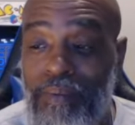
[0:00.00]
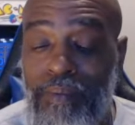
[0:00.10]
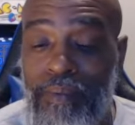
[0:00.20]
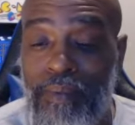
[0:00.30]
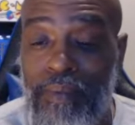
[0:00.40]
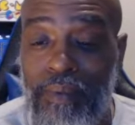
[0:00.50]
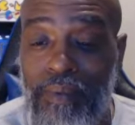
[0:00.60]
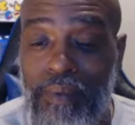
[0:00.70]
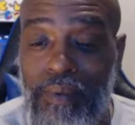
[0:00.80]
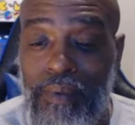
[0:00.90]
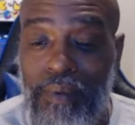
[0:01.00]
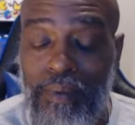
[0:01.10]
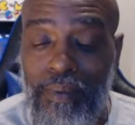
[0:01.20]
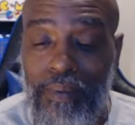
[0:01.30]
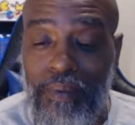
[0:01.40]

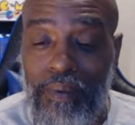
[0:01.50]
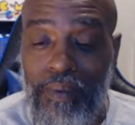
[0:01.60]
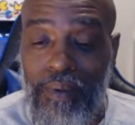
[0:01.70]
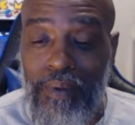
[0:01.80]
[no speech]